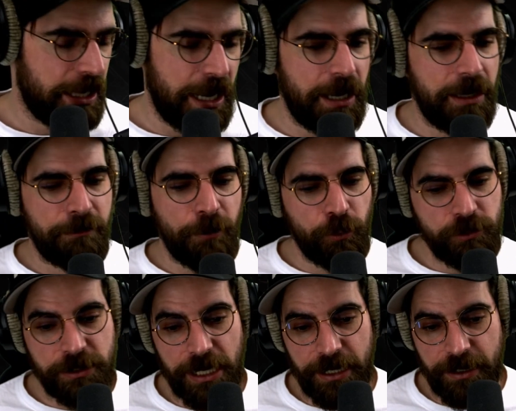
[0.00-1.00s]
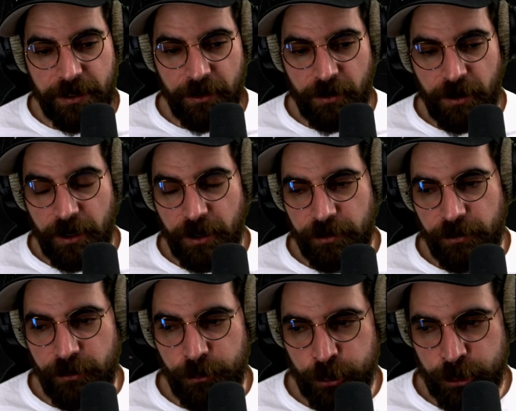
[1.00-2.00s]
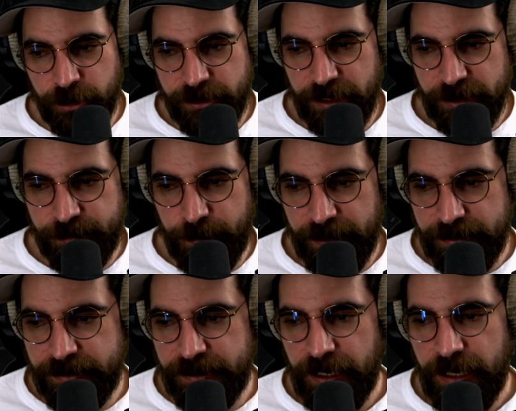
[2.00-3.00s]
and most likely our other usual suspects,